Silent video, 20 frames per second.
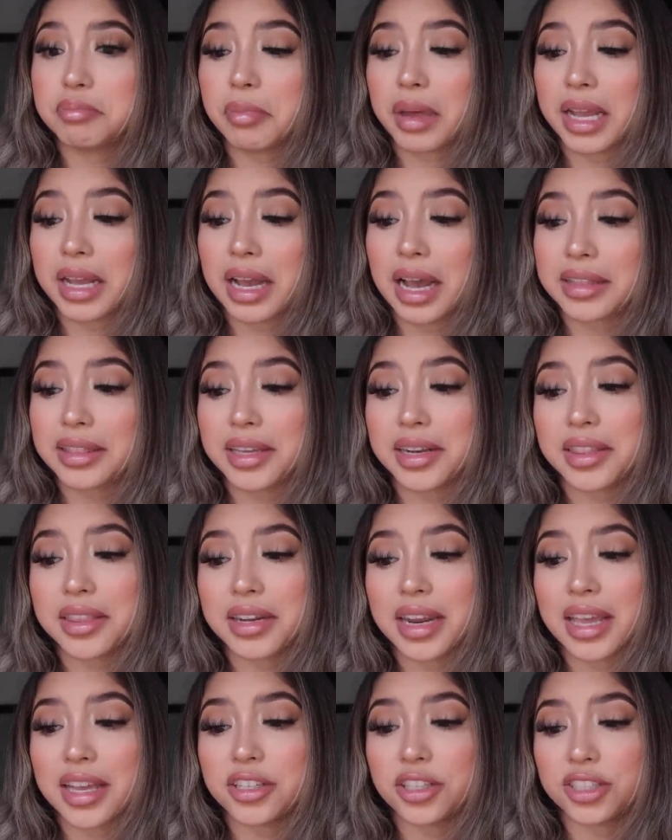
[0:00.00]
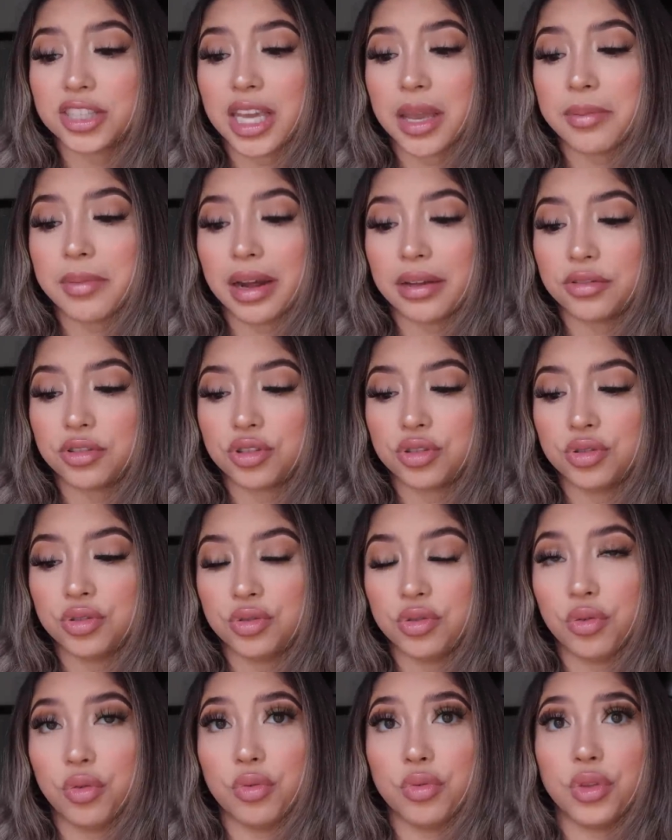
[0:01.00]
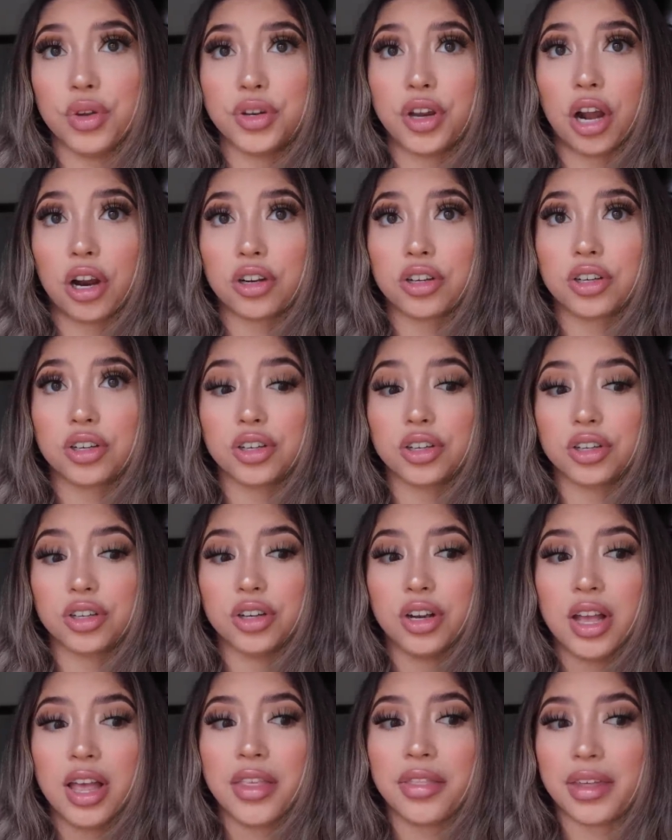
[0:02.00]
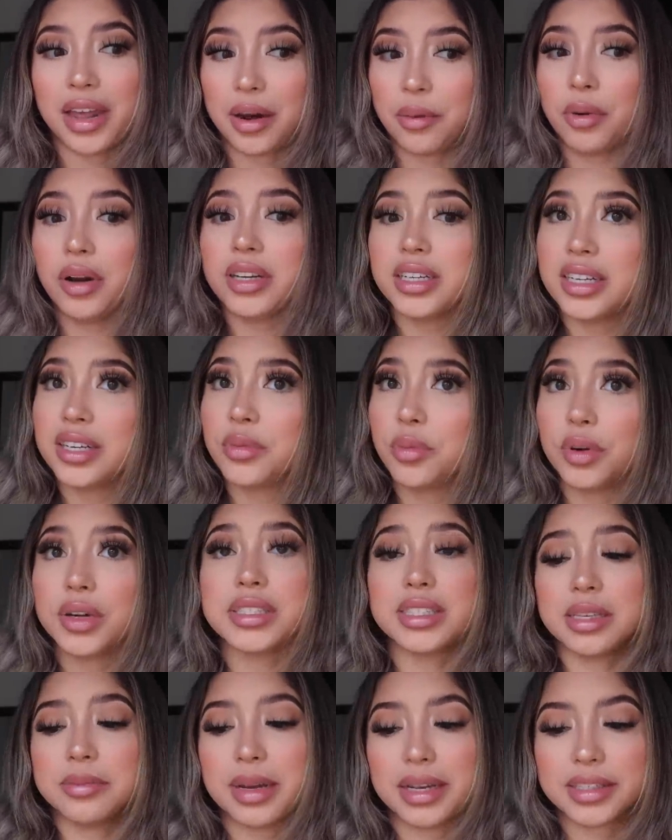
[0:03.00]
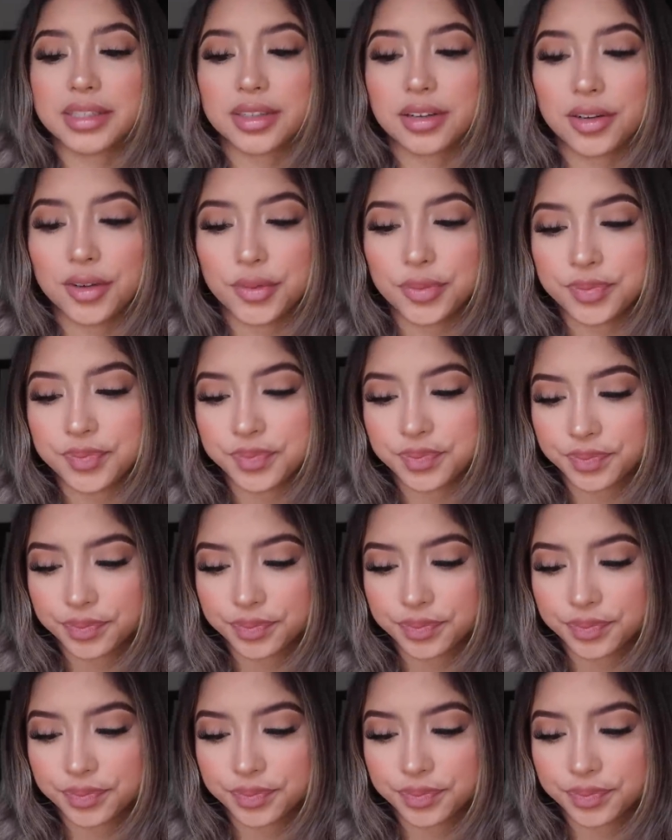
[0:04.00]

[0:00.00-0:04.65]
like at the end of the day, it just came down to the doctor that I wanted was in Mexico.